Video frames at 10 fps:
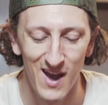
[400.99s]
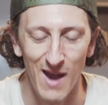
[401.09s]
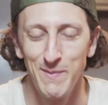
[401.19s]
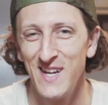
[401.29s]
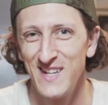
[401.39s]

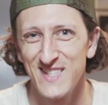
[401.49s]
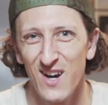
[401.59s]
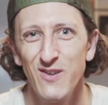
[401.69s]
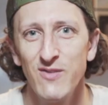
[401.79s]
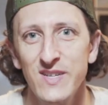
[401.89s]
I mean, it's
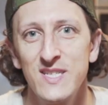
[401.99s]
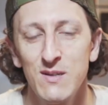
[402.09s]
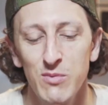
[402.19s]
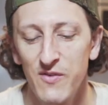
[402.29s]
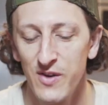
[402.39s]

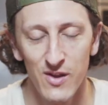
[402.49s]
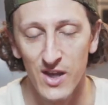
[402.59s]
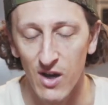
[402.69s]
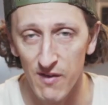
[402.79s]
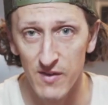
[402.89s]
unreasonable if you don't
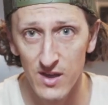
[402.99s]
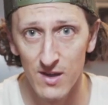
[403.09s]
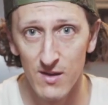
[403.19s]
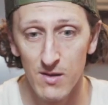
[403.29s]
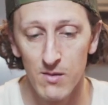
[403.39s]
like coffee,
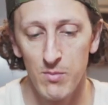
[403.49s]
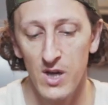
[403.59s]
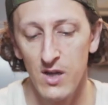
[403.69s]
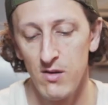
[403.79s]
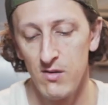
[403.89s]

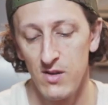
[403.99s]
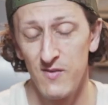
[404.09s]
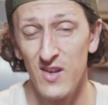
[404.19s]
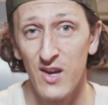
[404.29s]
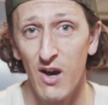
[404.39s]
but
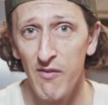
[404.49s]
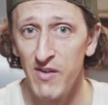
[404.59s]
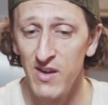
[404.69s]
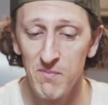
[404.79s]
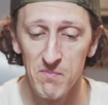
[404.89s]
if you like
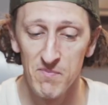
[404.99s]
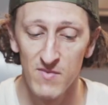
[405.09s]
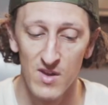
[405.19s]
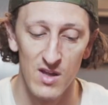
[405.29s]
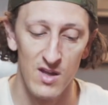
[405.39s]
coffee,
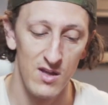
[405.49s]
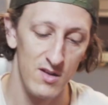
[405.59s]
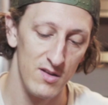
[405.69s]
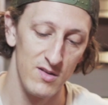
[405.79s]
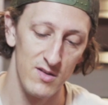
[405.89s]

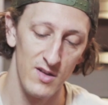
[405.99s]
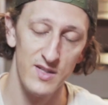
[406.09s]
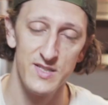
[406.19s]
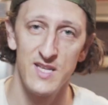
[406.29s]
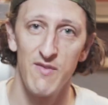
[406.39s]

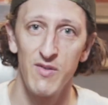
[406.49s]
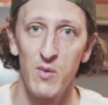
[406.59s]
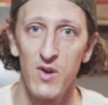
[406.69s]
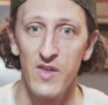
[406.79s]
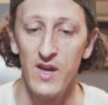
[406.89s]
this is definitely
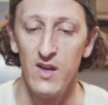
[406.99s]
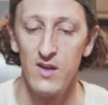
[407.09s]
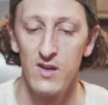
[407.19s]
worth it.